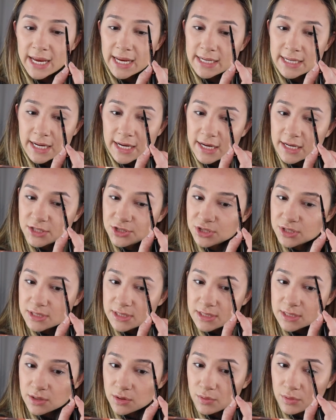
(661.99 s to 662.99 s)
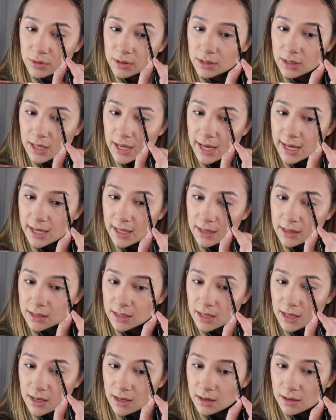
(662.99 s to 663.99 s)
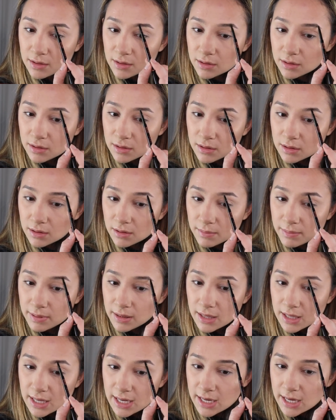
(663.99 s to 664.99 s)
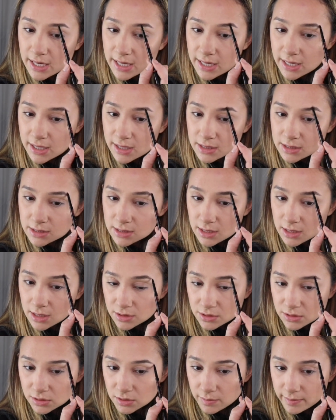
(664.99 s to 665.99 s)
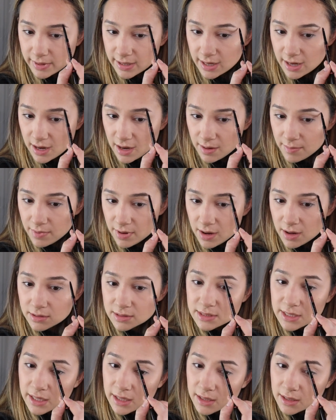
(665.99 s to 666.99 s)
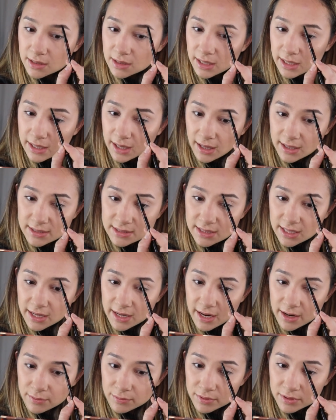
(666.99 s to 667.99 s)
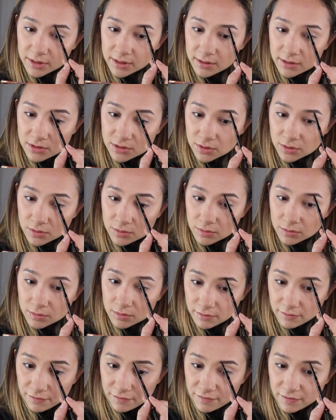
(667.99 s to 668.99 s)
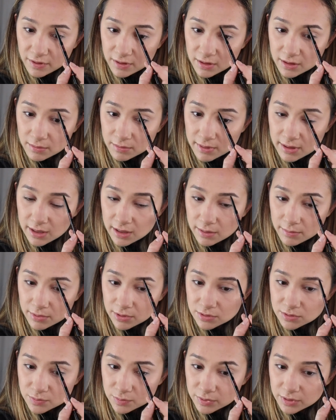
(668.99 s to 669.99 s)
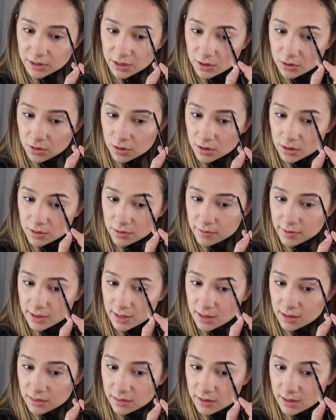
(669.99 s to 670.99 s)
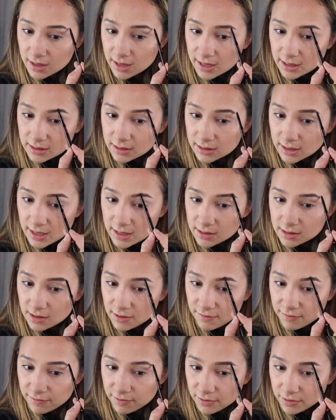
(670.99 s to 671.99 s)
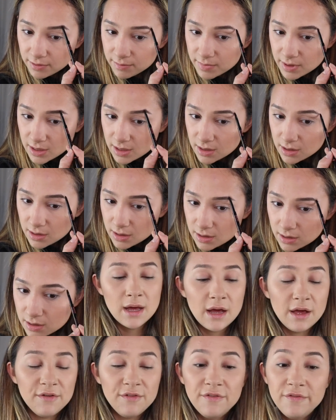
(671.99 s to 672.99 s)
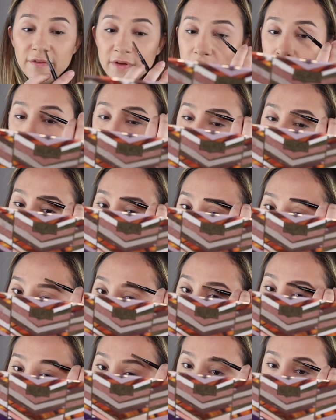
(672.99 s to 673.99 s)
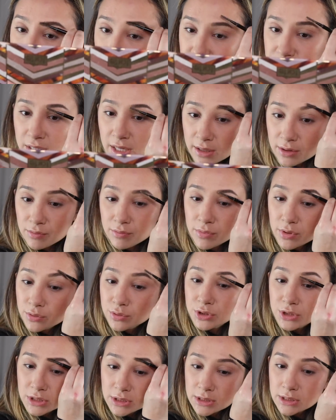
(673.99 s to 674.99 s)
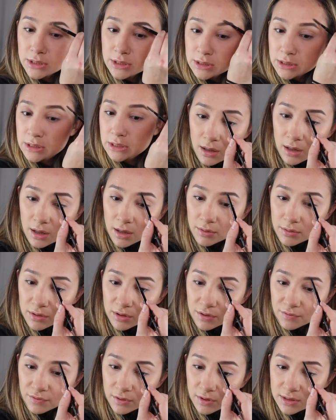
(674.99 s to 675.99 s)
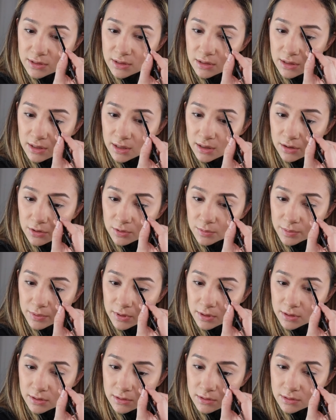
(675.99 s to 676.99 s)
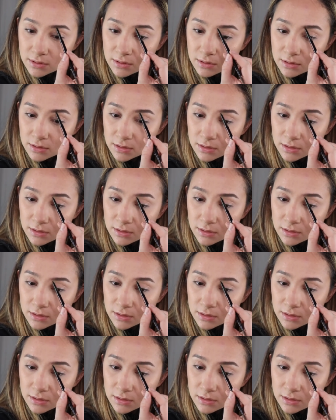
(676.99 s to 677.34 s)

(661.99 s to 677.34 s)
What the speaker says: and I just lightly apply this to my eyebrows. And like I said, I really don't fill in my eyebrows really hard or anything. I lightly fill them in. I fill and then brush kind of motion. I really focus on the outer parts.